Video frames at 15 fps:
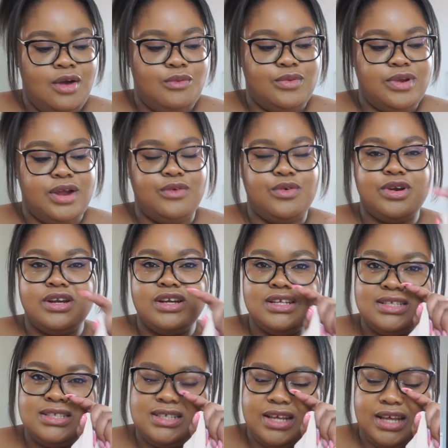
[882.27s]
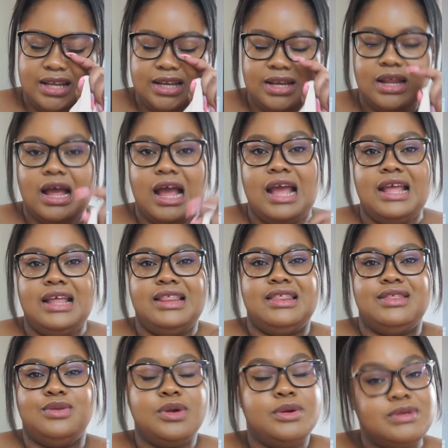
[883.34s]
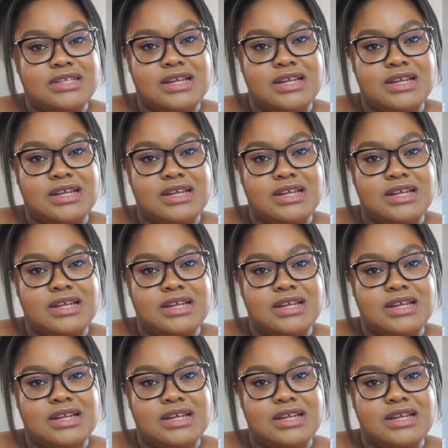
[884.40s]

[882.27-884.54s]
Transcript: When I ordered it, I thought it was